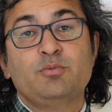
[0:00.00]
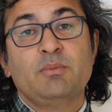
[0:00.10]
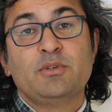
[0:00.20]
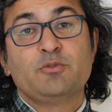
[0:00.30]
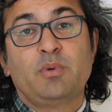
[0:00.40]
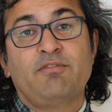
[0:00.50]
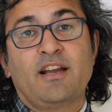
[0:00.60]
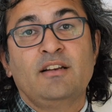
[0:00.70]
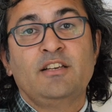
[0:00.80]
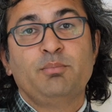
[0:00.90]
papers per
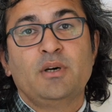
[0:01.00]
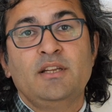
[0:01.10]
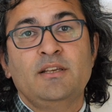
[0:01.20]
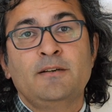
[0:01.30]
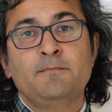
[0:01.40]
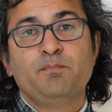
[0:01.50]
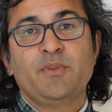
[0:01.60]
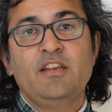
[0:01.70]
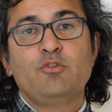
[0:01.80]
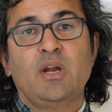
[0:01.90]
faculty per year
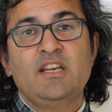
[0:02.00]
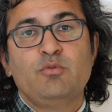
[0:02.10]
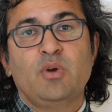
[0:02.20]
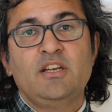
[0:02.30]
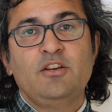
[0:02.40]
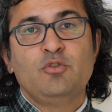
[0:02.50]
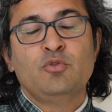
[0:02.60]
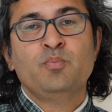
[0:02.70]
in 2022,